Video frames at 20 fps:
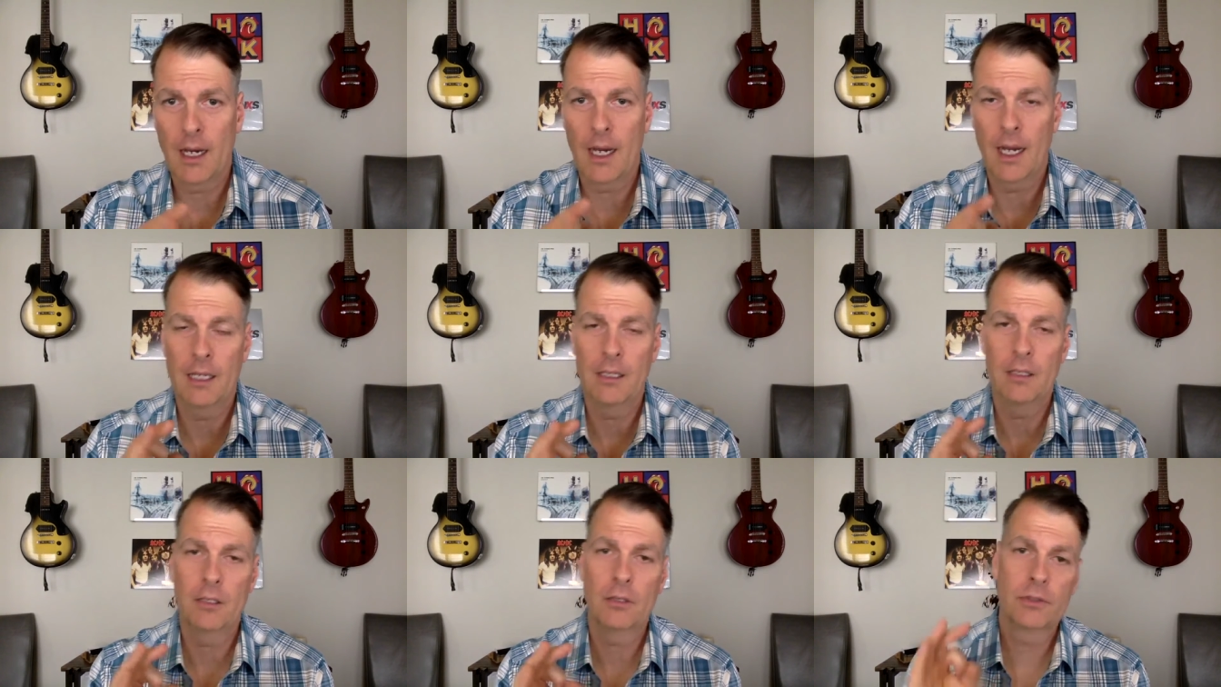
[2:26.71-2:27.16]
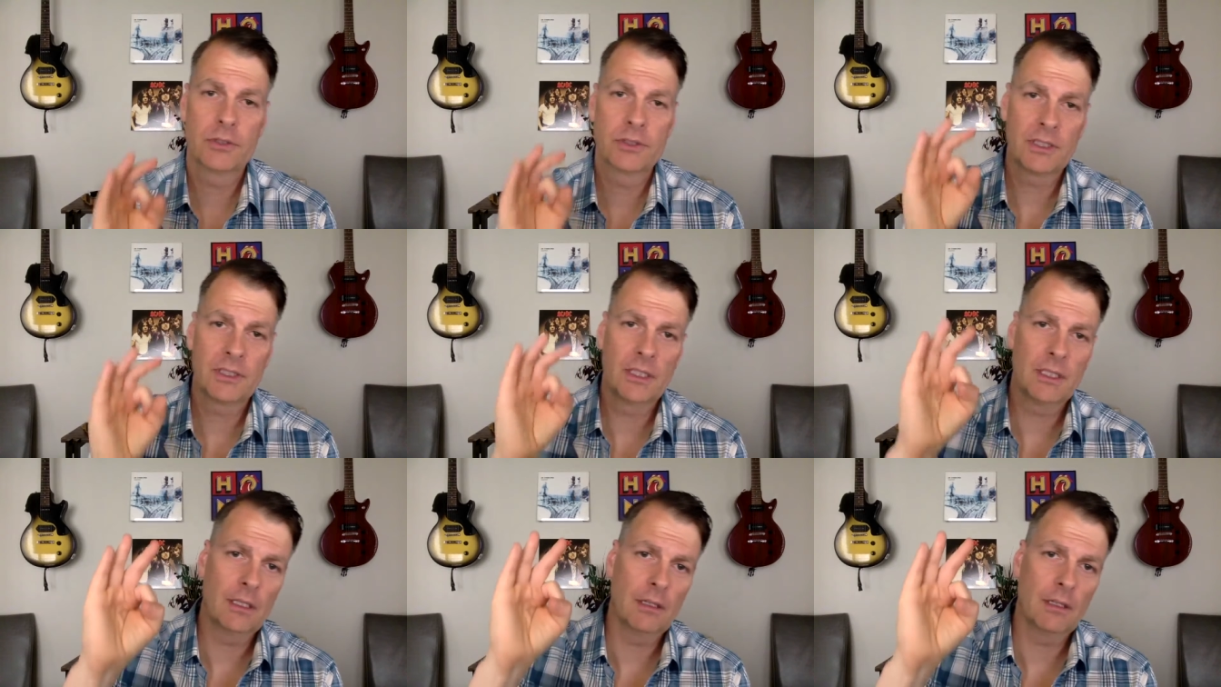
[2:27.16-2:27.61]
And you'll
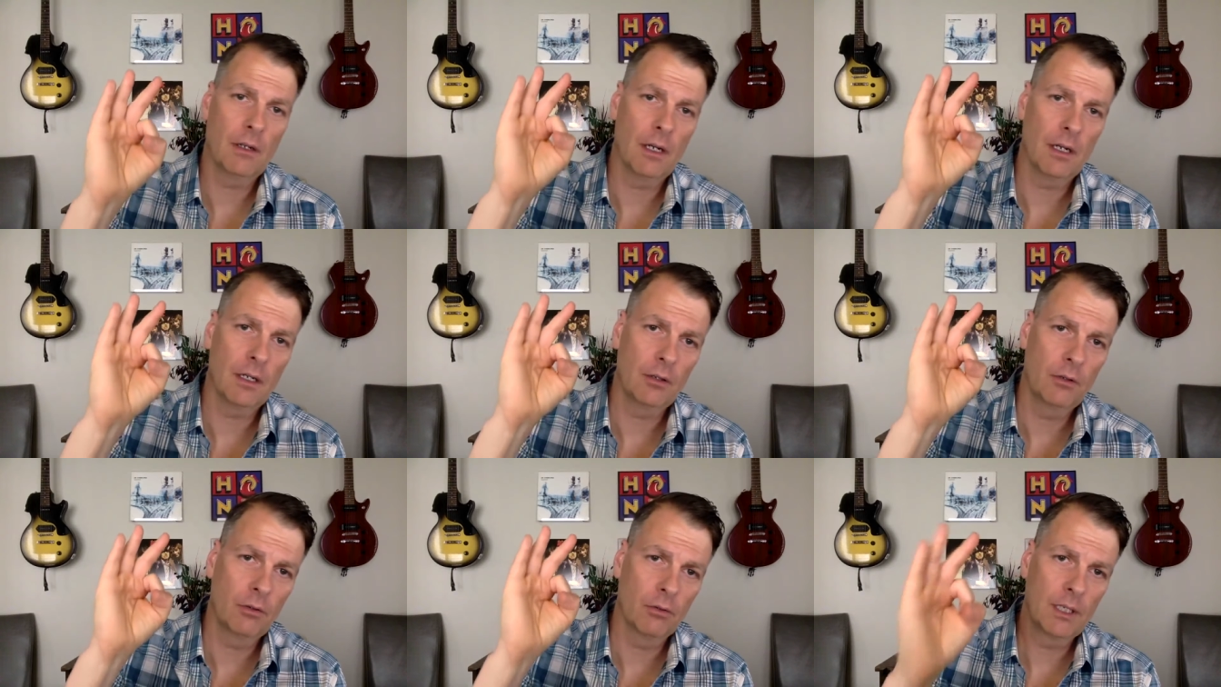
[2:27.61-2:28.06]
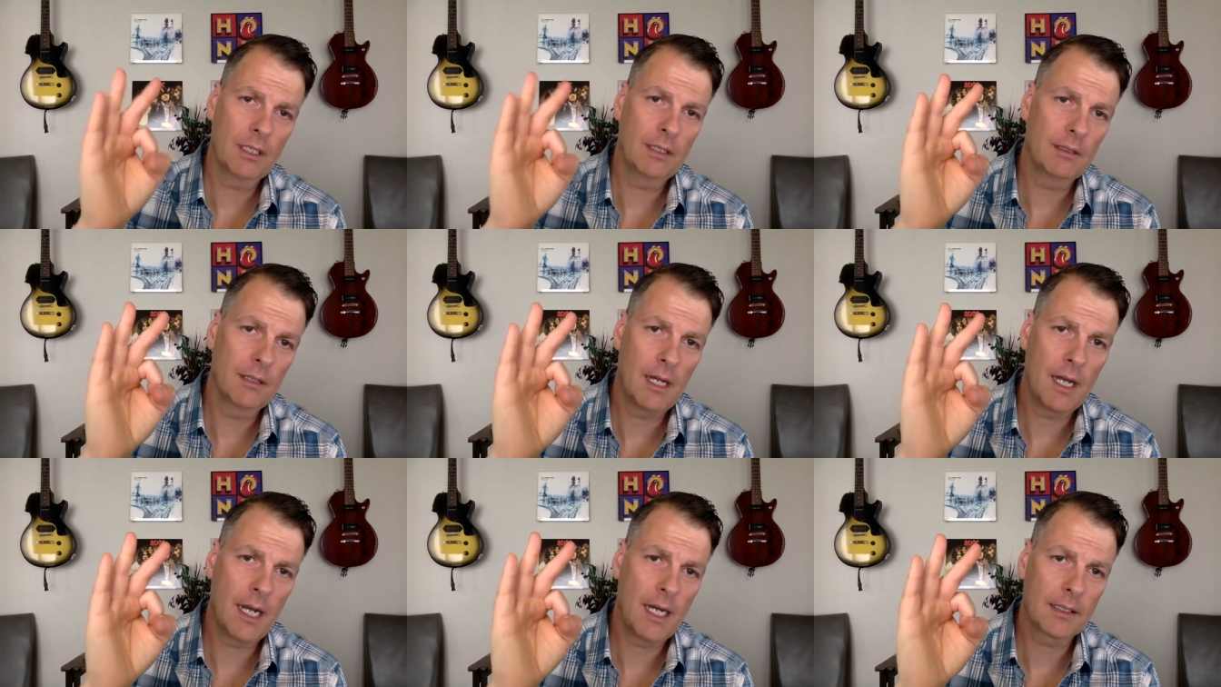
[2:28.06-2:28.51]
see a green
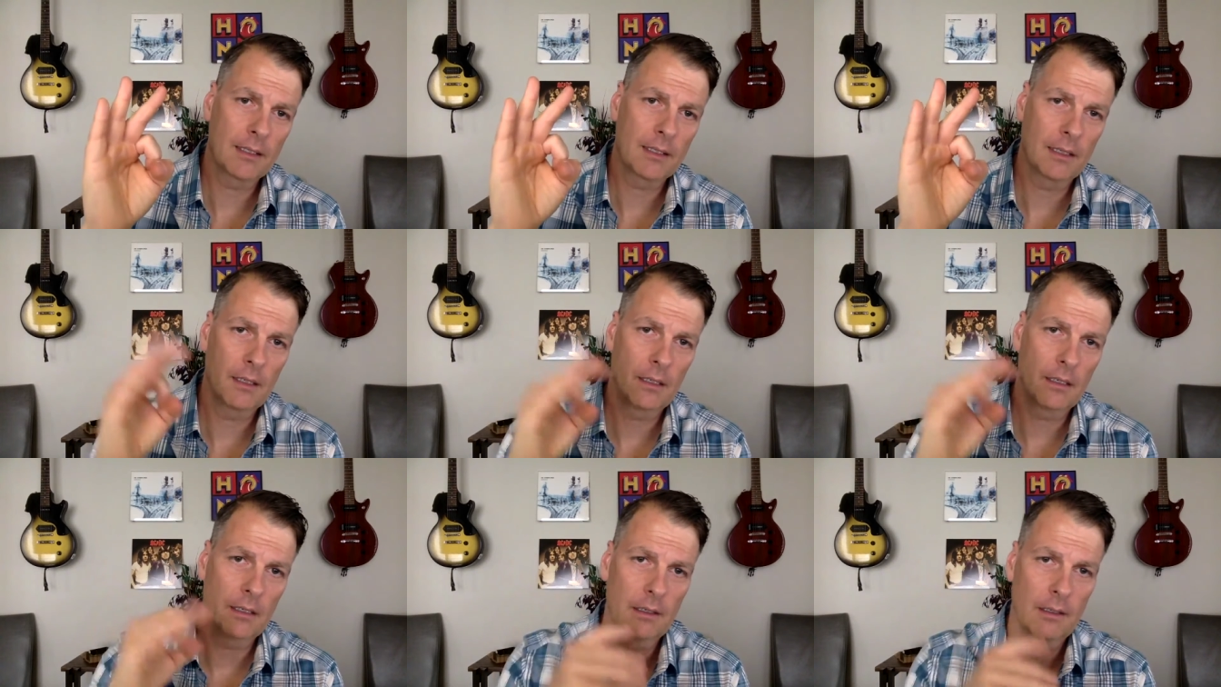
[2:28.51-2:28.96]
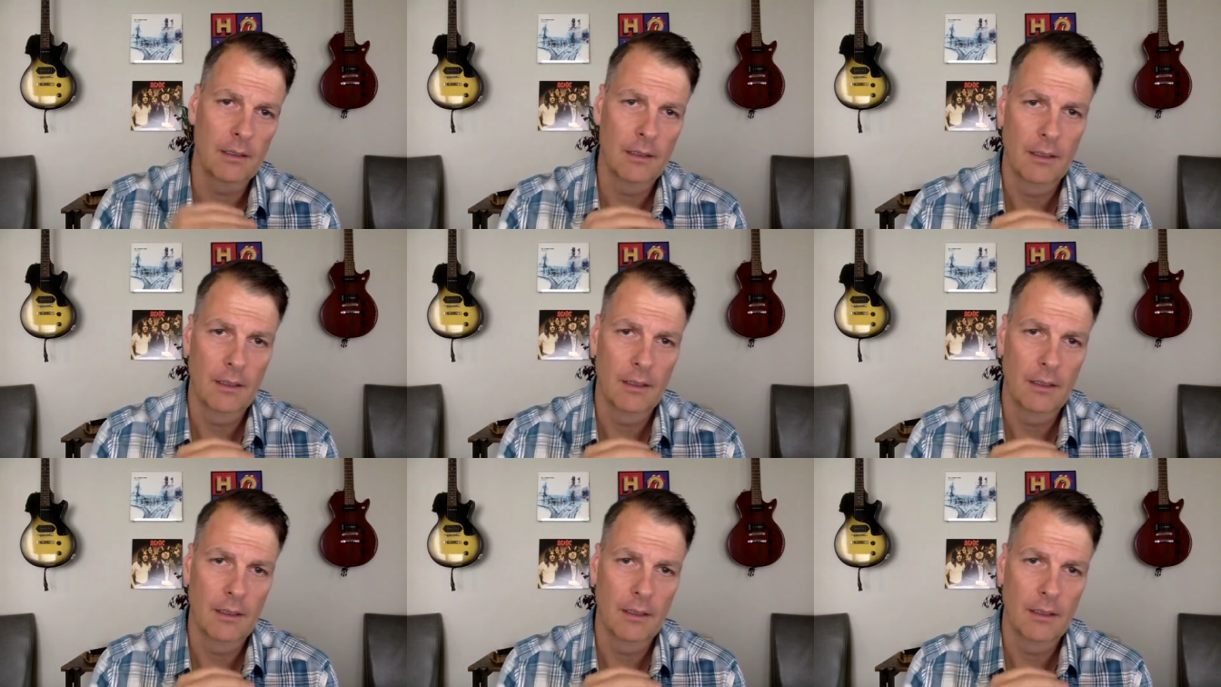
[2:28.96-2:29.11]
lock there.